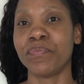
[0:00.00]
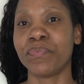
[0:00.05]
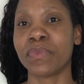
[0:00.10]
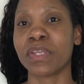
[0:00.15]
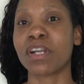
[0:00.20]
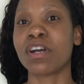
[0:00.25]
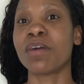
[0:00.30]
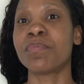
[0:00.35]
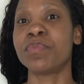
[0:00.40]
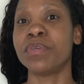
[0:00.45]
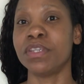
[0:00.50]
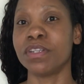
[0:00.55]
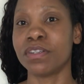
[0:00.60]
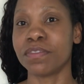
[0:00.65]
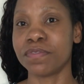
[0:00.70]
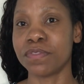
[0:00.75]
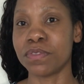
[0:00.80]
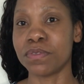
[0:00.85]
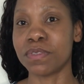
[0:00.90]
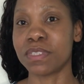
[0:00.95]
copy
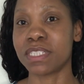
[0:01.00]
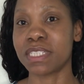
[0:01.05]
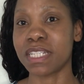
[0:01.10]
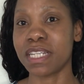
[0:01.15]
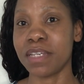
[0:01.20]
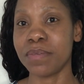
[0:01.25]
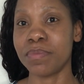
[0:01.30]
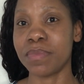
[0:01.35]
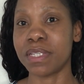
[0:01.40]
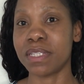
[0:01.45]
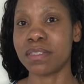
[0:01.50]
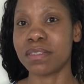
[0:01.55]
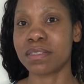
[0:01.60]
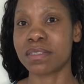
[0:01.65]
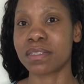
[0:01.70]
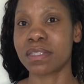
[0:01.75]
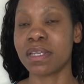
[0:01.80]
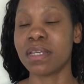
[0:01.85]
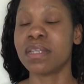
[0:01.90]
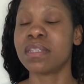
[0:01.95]
of those
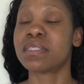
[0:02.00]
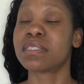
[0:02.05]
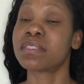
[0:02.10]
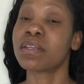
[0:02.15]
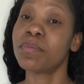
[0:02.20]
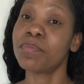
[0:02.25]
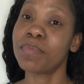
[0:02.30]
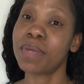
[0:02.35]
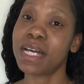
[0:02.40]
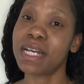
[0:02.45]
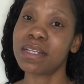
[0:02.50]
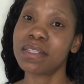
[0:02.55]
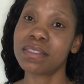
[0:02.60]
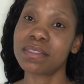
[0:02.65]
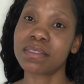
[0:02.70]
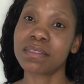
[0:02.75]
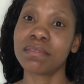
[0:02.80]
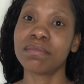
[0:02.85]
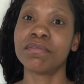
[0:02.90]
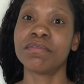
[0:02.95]
statements.
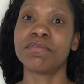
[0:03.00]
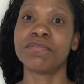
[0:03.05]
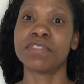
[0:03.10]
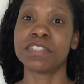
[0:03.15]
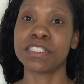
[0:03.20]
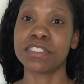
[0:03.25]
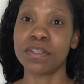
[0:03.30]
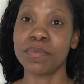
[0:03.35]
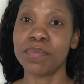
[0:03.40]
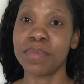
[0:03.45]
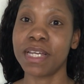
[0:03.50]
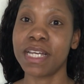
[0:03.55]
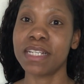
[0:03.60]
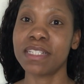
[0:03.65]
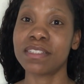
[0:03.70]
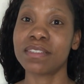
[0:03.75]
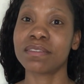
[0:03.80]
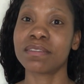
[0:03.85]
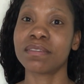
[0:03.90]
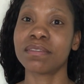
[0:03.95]
For some
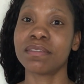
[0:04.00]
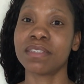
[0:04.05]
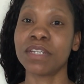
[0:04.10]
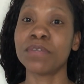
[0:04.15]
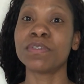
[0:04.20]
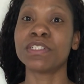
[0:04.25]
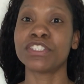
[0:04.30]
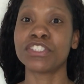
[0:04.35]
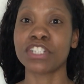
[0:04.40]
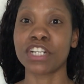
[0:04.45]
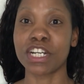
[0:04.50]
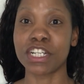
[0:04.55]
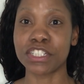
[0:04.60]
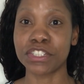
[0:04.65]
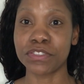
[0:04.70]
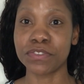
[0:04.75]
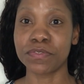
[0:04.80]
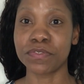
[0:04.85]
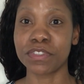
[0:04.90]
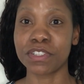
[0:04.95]
banks, they will charge
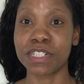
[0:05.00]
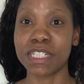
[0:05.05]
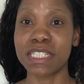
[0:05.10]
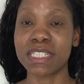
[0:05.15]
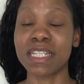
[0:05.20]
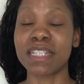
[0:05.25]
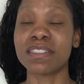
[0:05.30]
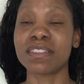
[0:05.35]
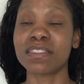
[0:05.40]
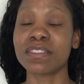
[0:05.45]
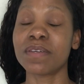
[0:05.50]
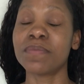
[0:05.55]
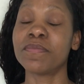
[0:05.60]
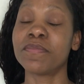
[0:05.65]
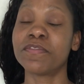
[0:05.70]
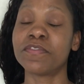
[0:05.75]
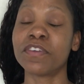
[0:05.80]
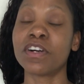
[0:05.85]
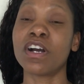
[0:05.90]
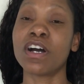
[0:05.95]
you for it, and
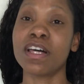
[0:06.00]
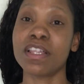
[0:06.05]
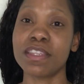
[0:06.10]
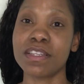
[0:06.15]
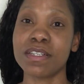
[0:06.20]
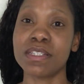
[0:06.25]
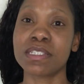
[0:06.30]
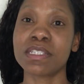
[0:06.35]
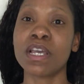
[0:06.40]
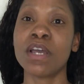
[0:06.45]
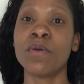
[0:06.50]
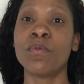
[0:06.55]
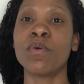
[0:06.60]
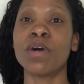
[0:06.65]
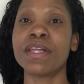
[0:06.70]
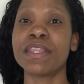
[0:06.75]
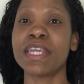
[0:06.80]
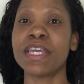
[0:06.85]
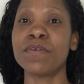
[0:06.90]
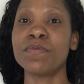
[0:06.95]
for others,
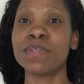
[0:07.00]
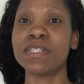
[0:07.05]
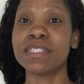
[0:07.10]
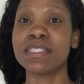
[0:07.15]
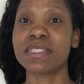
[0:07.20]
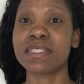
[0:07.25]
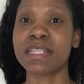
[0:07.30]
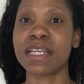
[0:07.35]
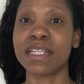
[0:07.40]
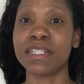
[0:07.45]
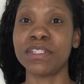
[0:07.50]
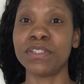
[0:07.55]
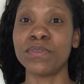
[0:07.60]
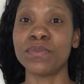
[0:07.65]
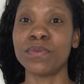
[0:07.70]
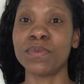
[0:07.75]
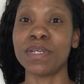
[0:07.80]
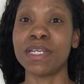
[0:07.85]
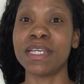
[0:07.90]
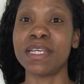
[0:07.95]
what they will send
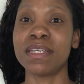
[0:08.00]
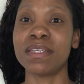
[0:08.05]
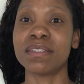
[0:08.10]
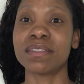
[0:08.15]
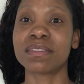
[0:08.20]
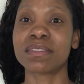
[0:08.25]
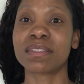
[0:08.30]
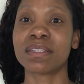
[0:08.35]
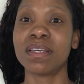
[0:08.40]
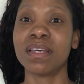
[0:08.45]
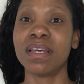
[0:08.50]
you is